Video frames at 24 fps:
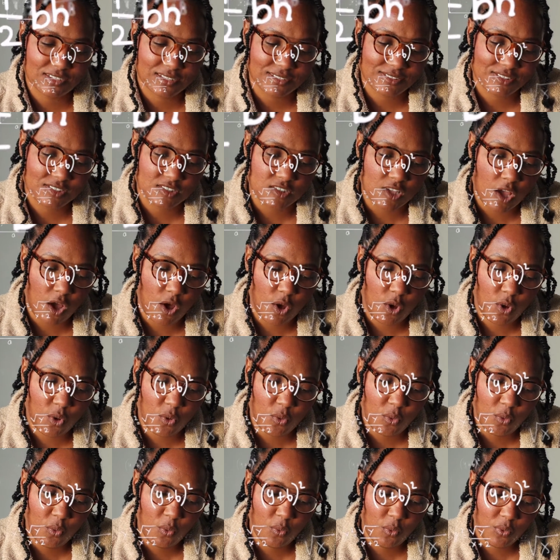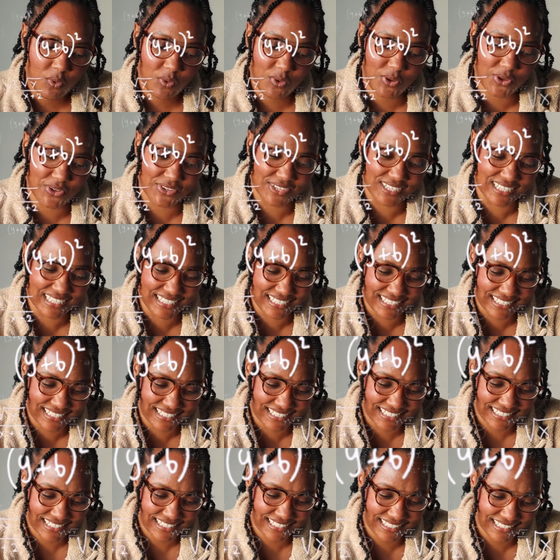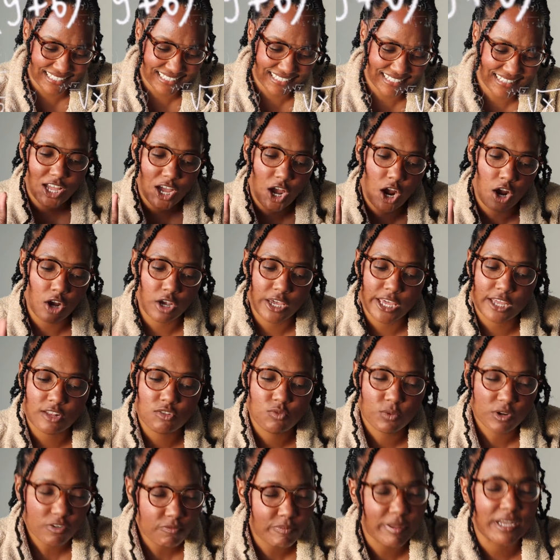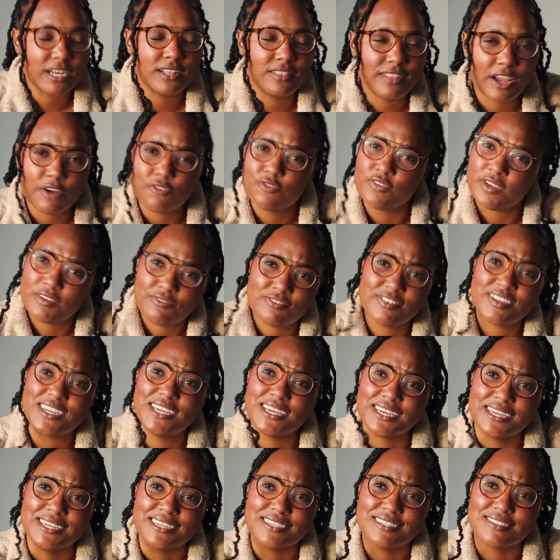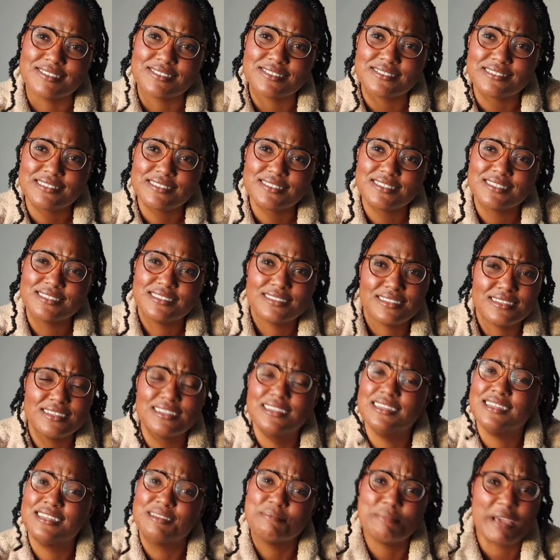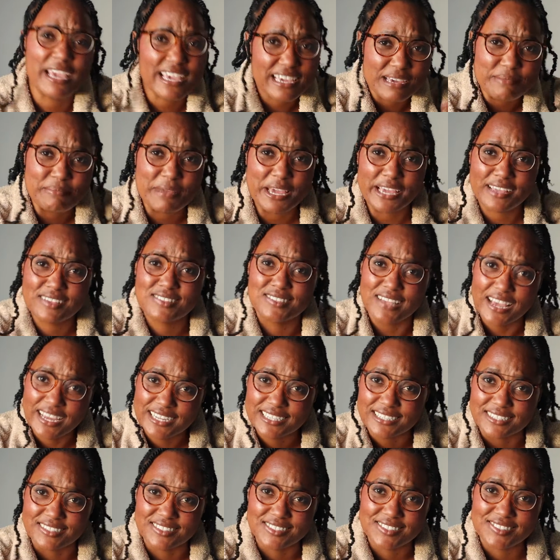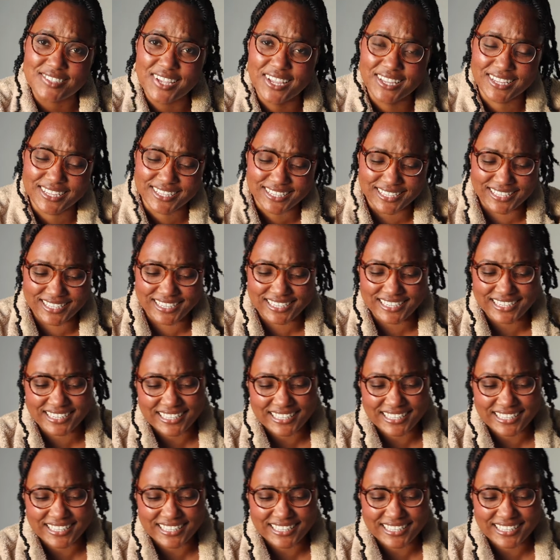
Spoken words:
So her kids would have been in their 50s. Make it make sense.